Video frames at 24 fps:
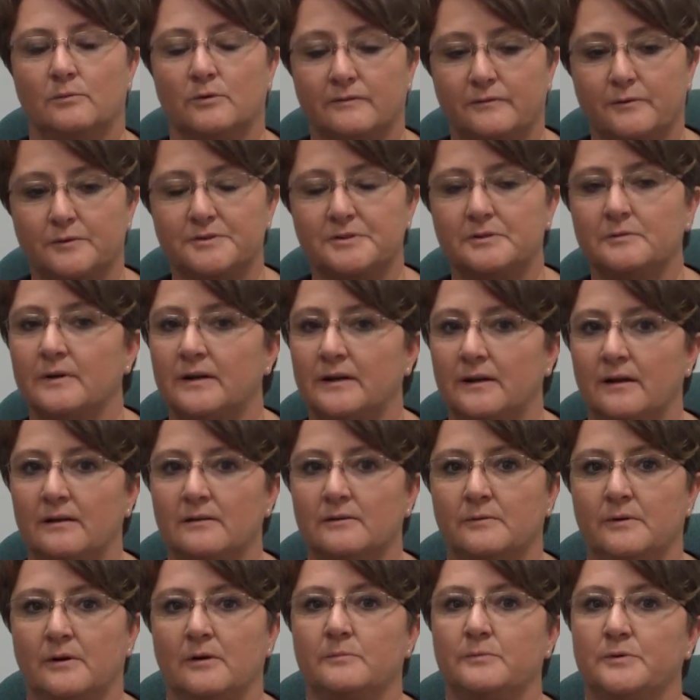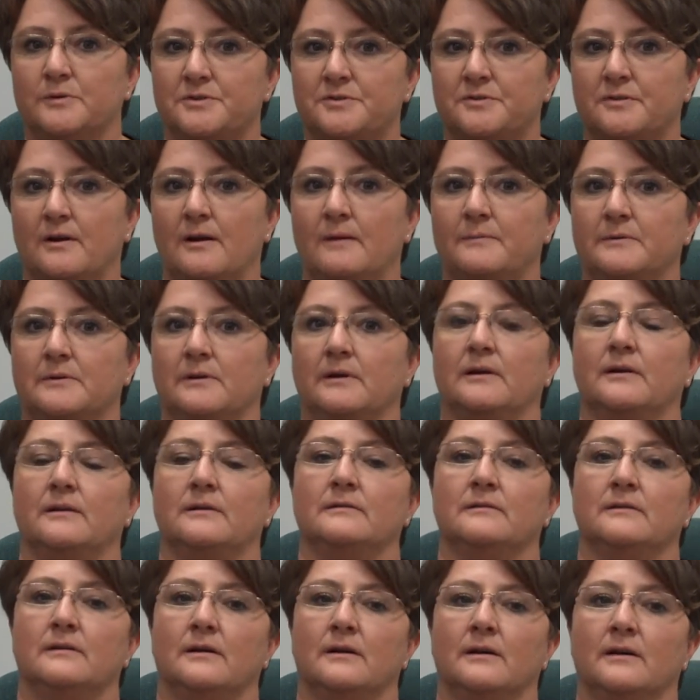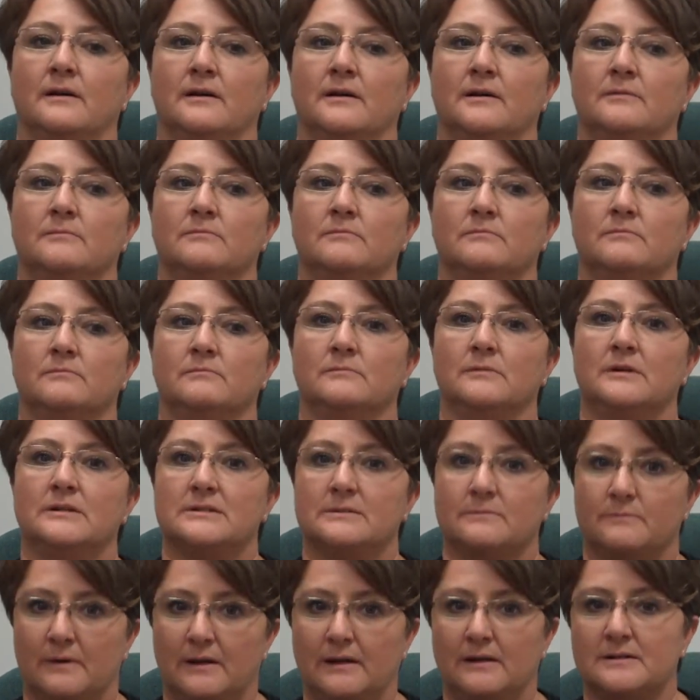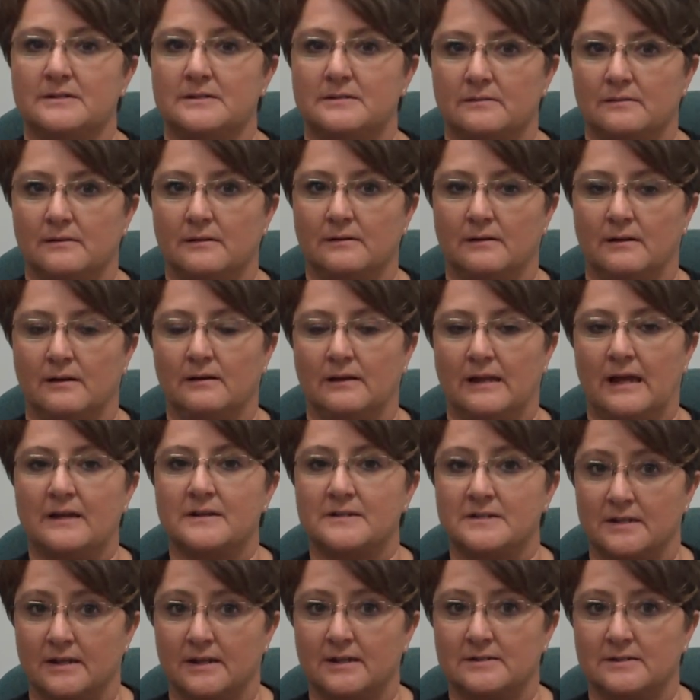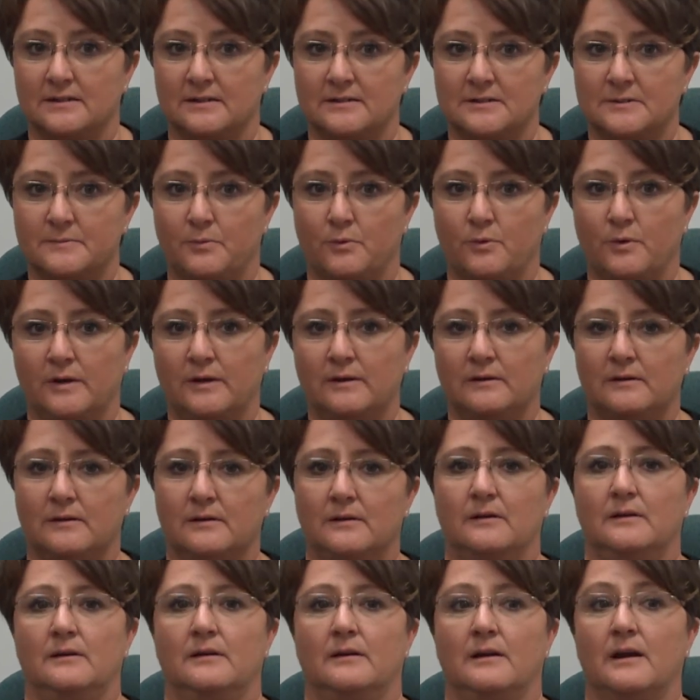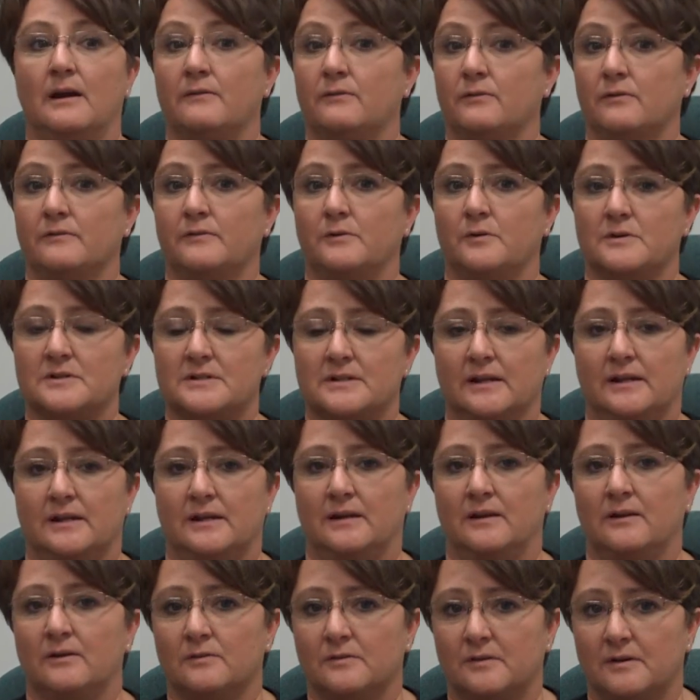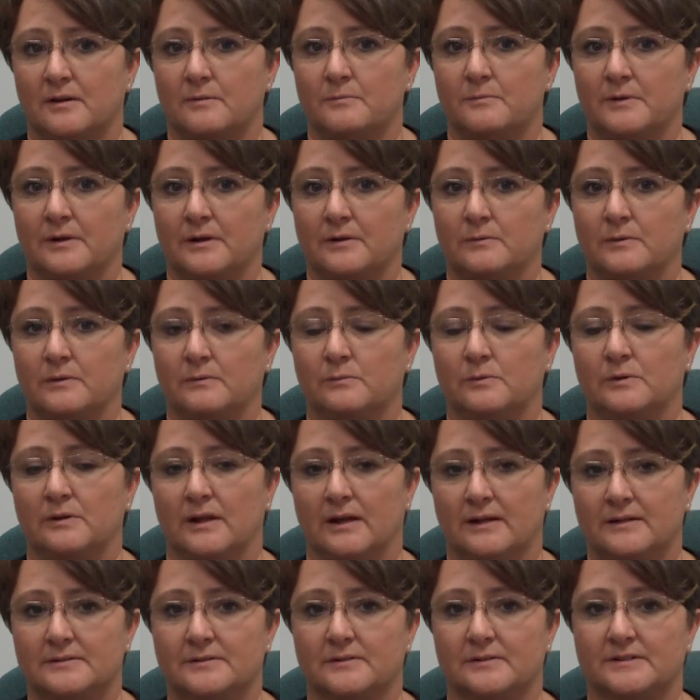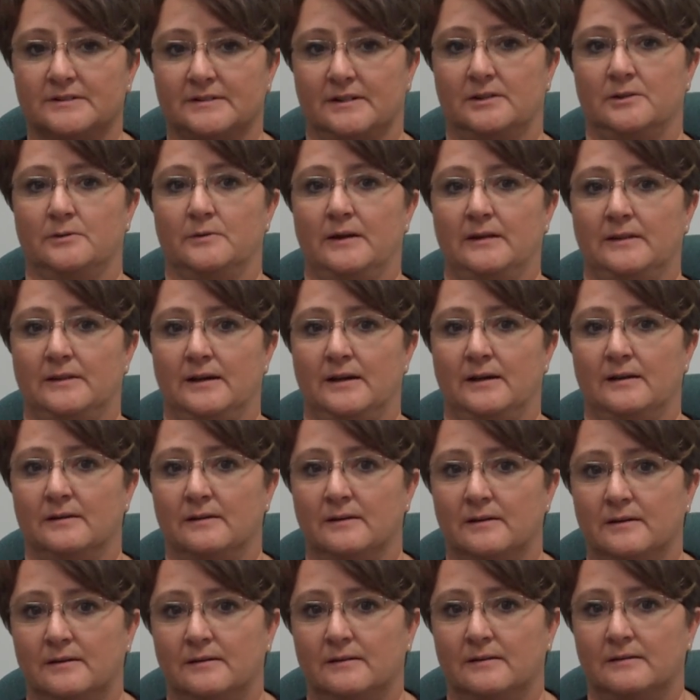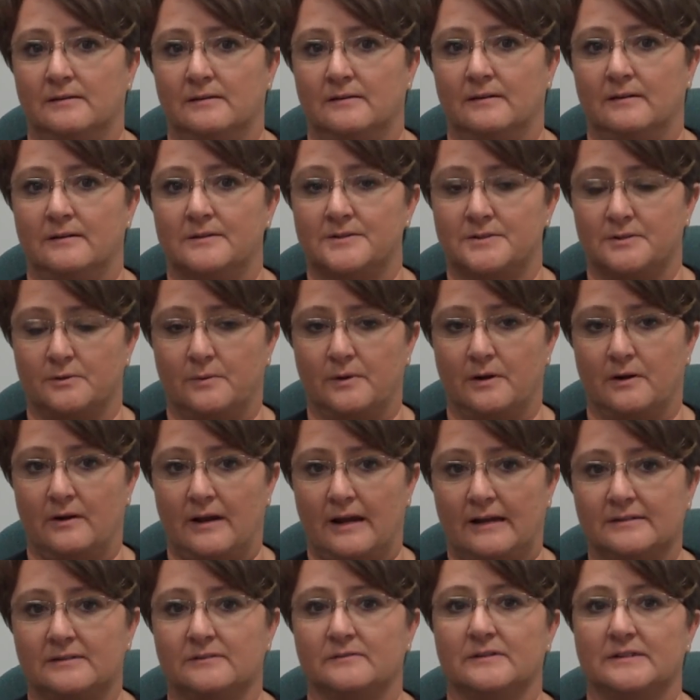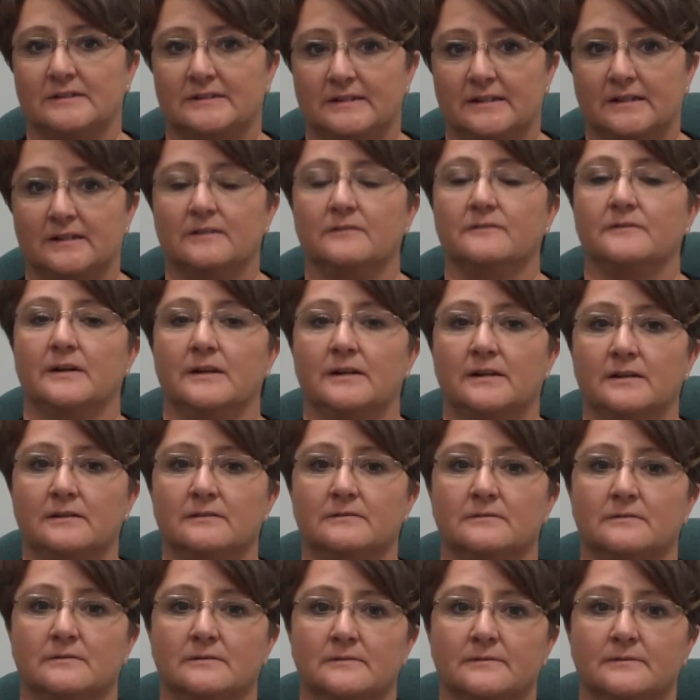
We're fortunate right now that we are bootstrapped, and it's allowed us to get to this point. However, of course, like any other company, we would like to accelerate that, and so we are actively seeking funding.